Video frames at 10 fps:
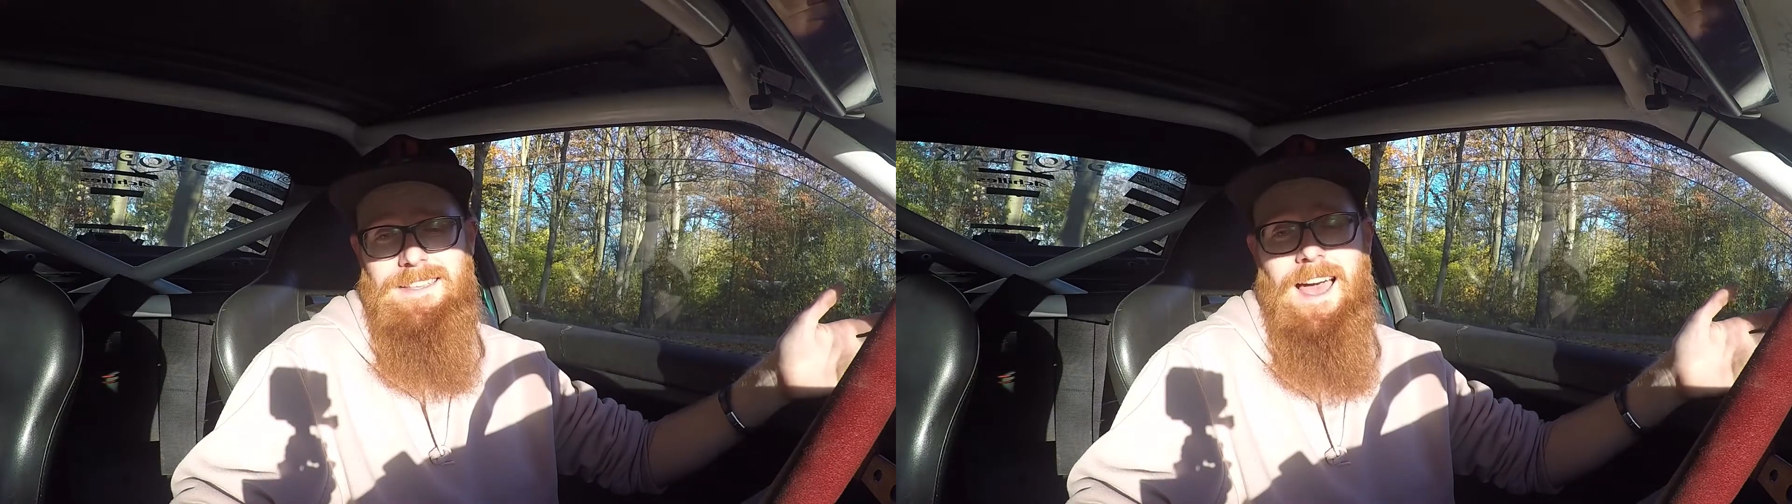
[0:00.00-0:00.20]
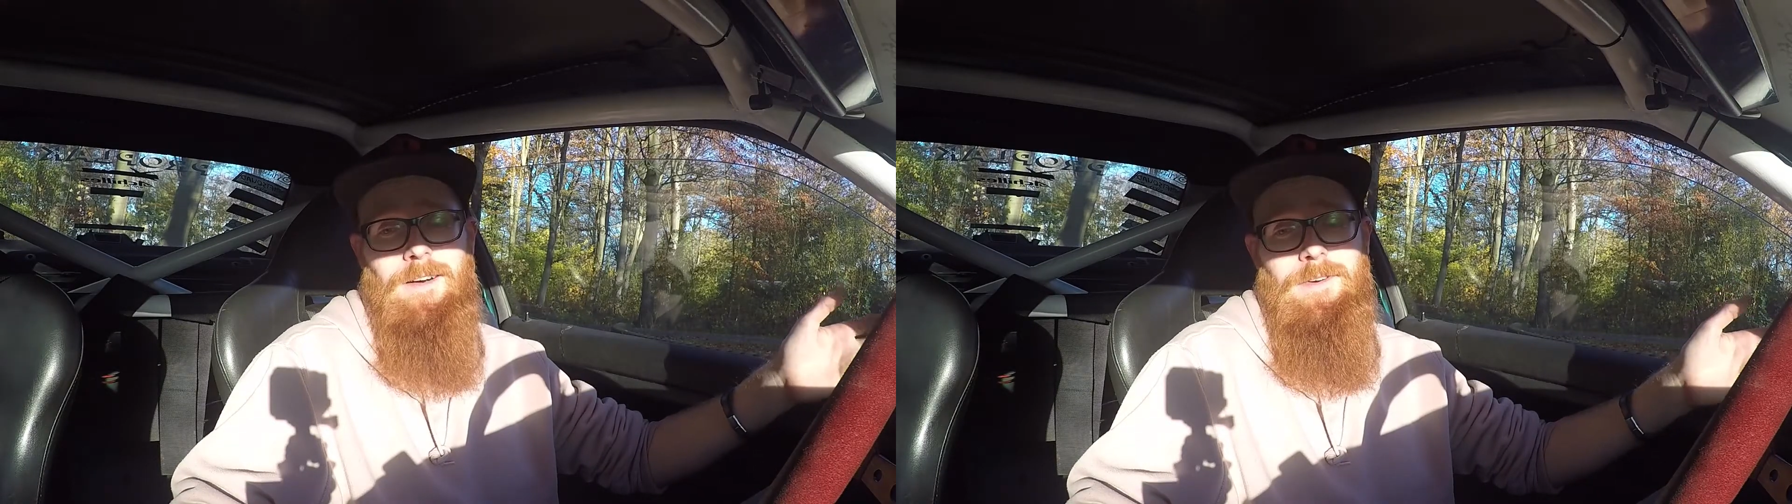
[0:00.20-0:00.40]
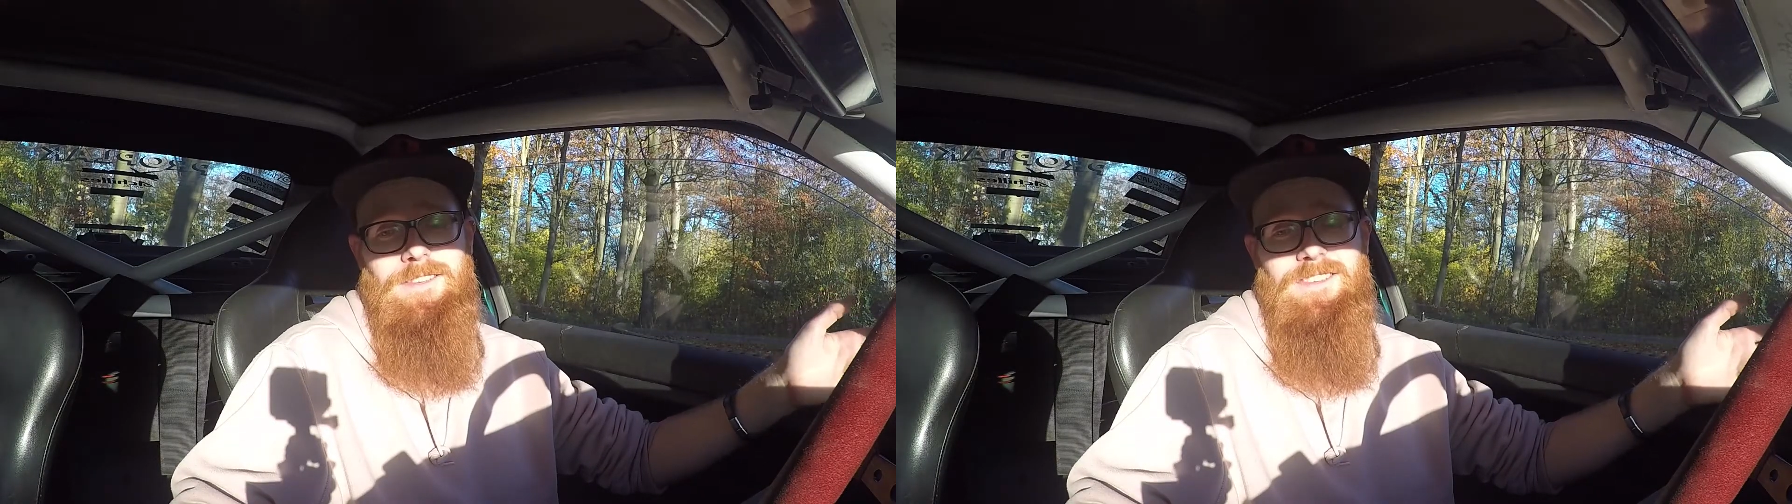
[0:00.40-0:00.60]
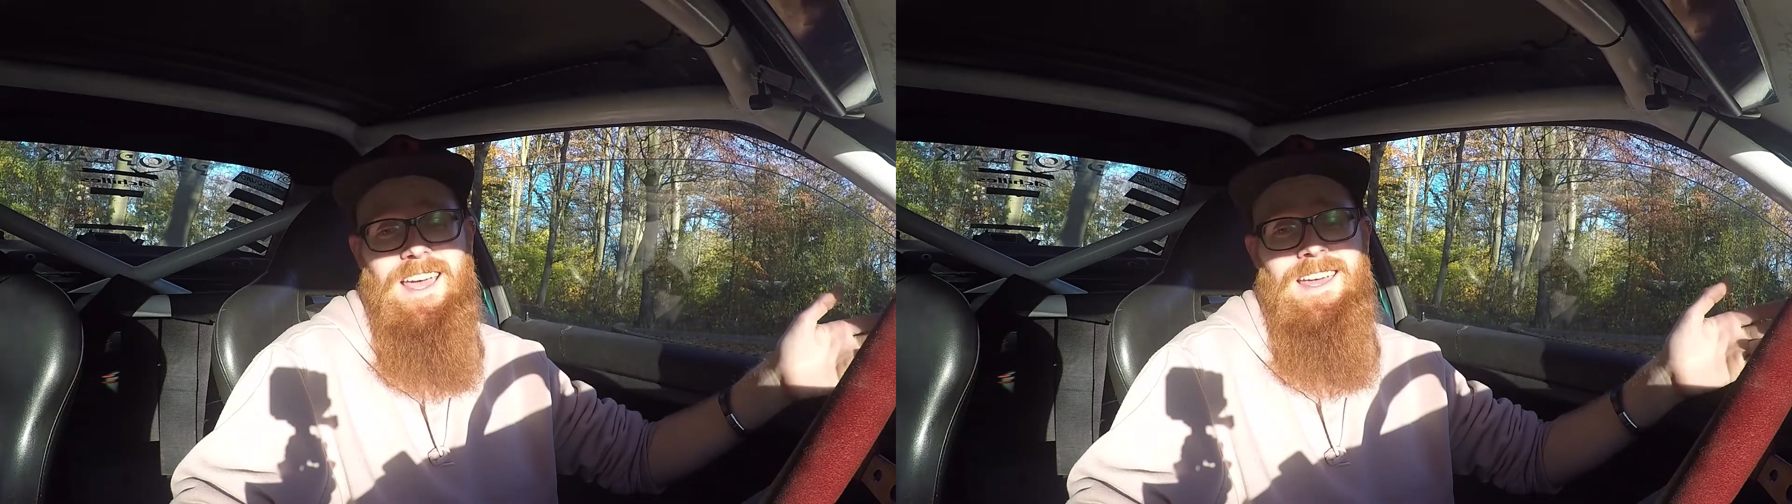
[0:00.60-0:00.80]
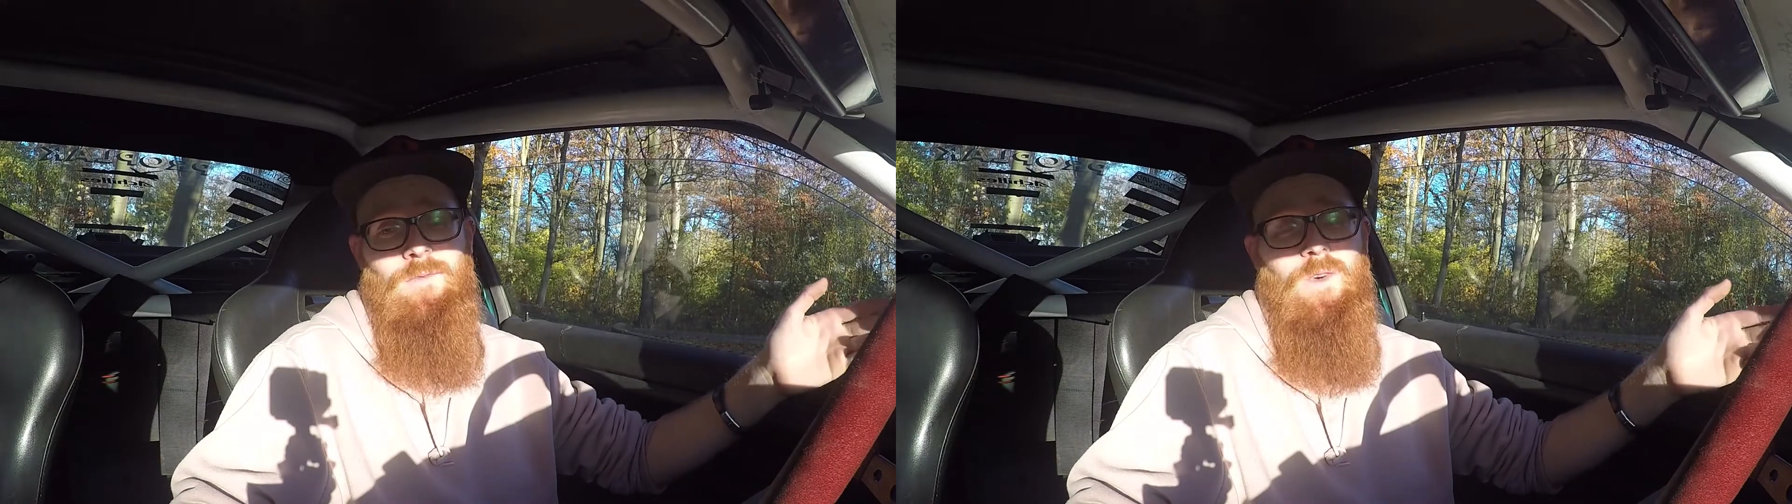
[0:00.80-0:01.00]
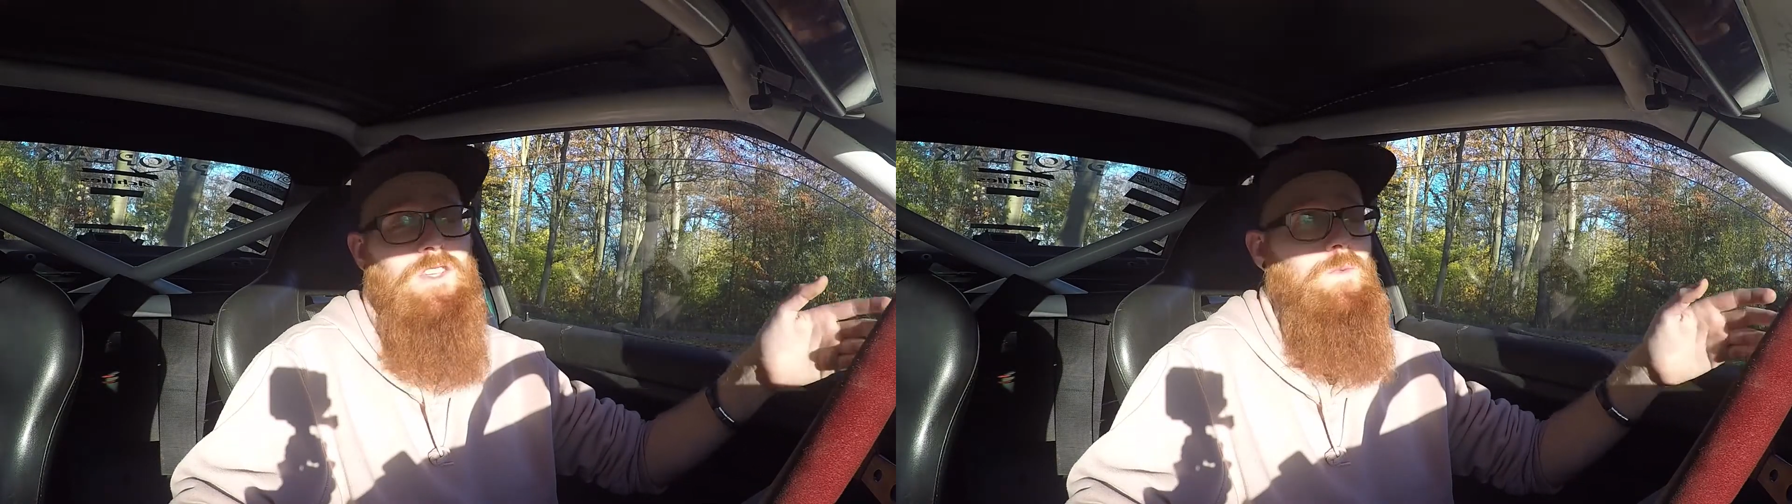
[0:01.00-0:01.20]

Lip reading: how much and which